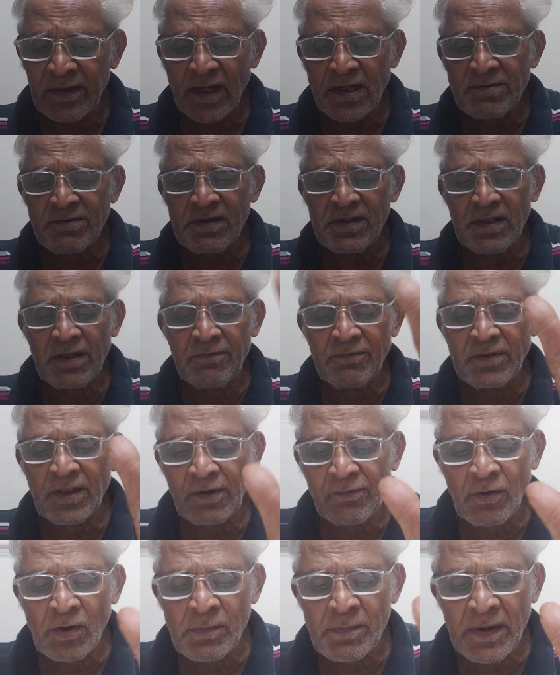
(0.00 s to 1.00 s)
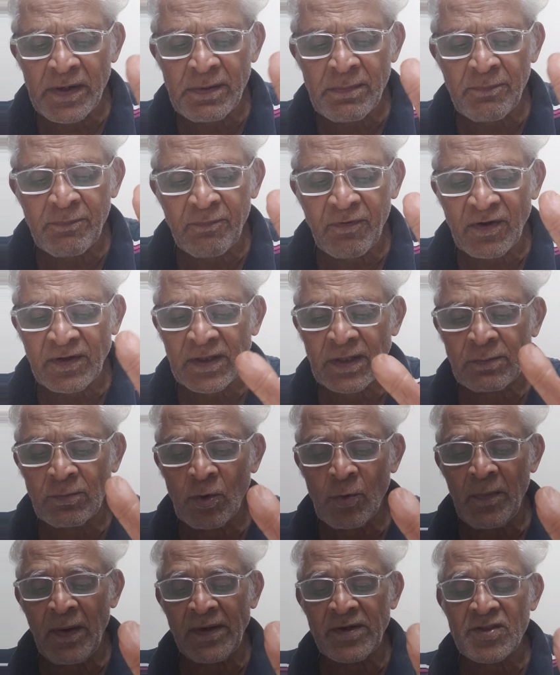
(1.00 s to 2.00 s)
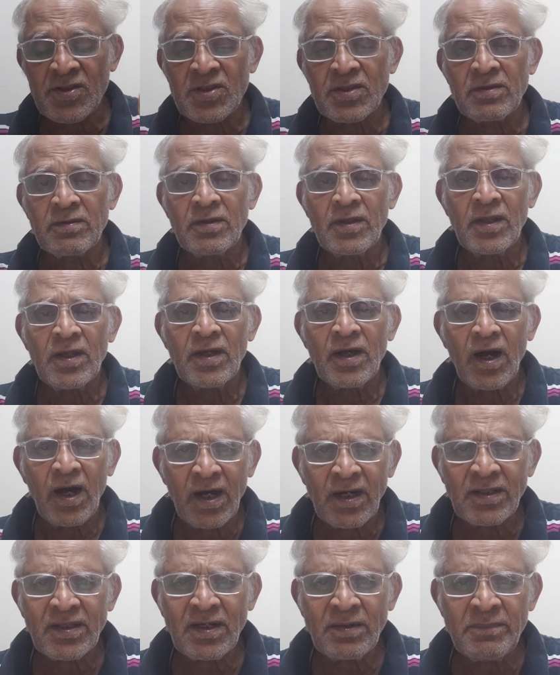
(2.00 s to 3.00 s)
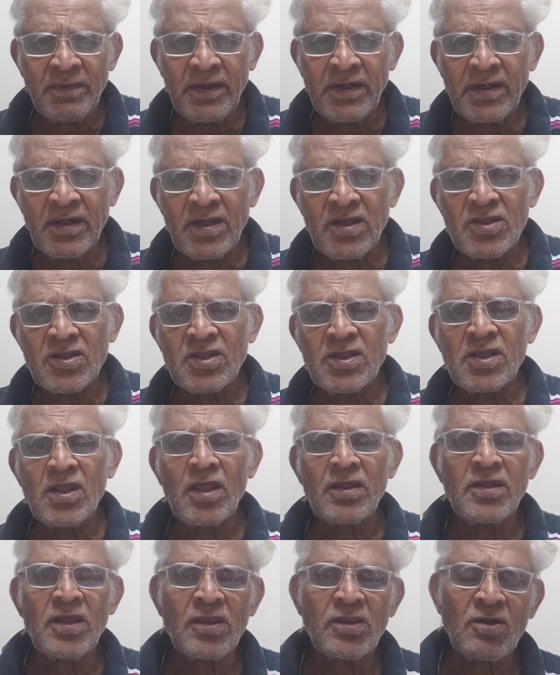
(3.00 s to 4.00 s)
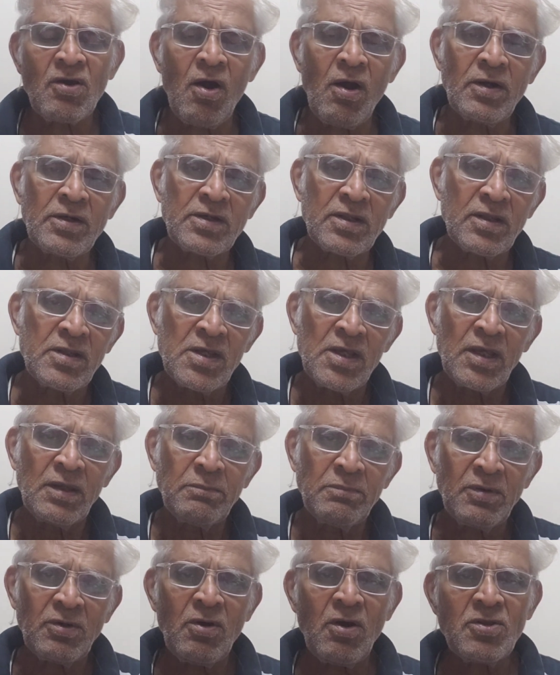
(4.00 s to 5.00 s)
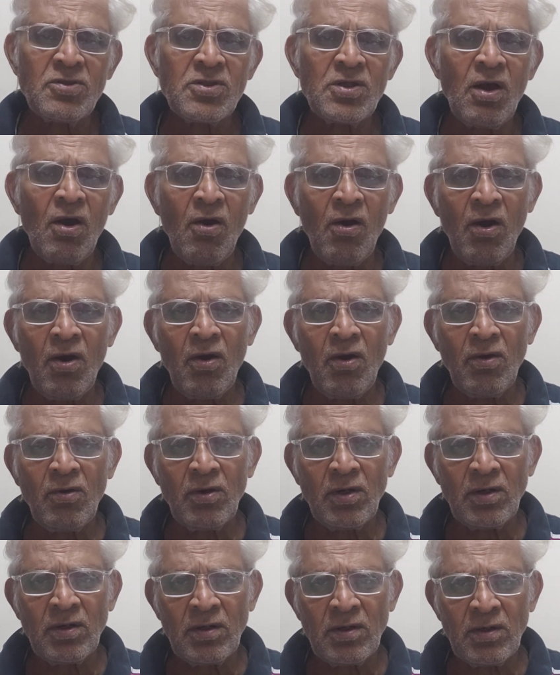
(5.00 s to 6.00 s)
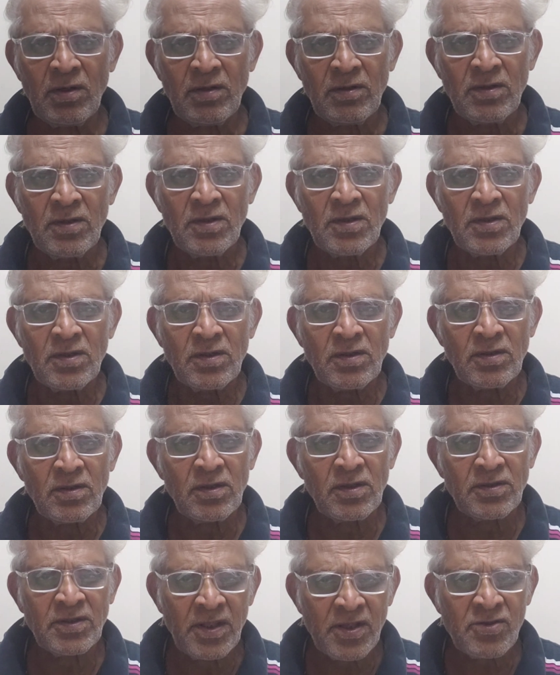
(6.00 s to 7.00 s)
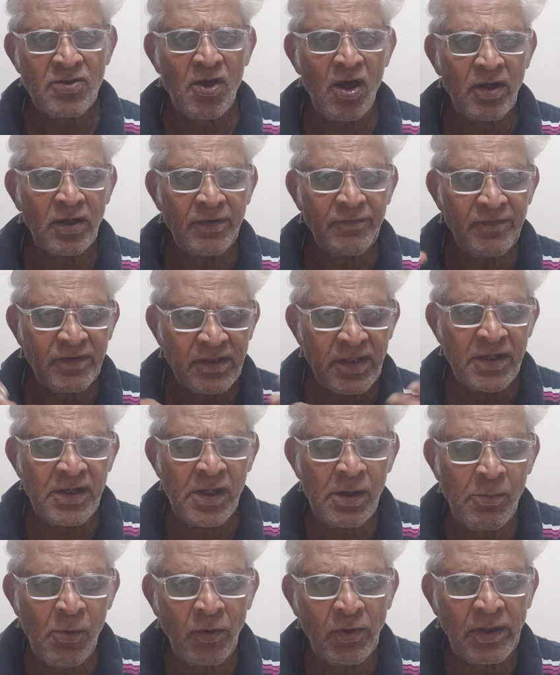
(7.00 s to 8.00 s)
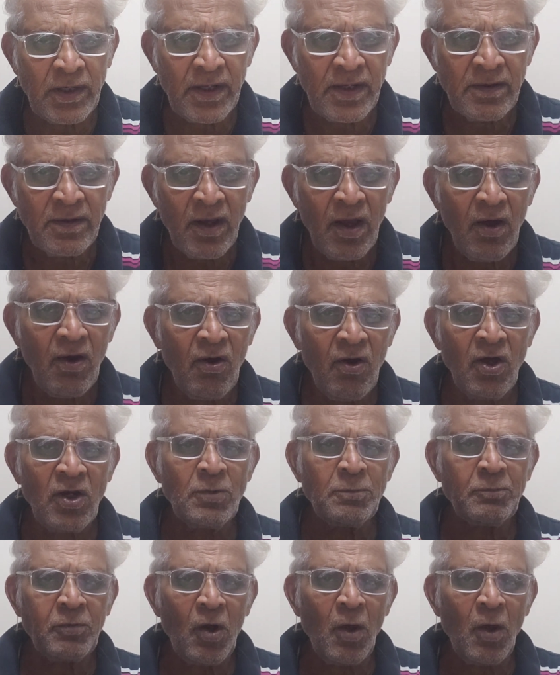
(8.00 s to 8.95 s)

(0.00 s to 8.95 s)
is why there won't be any further movements. Another meaning is he has got, because all things are within him only, all